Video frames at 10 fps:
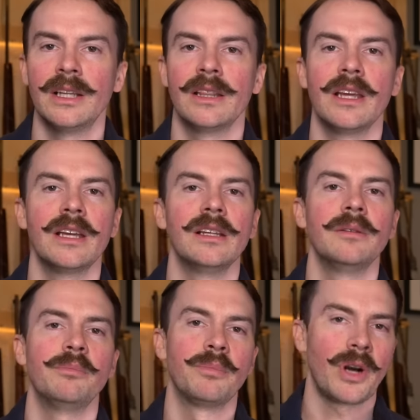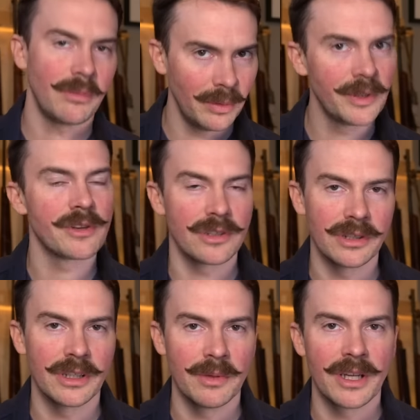they probably are still
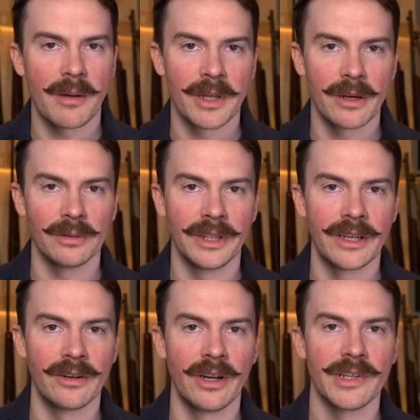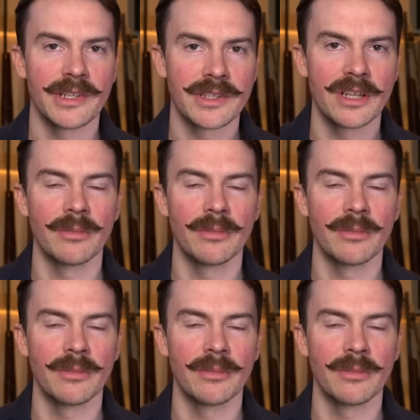going to be coming out later on this year,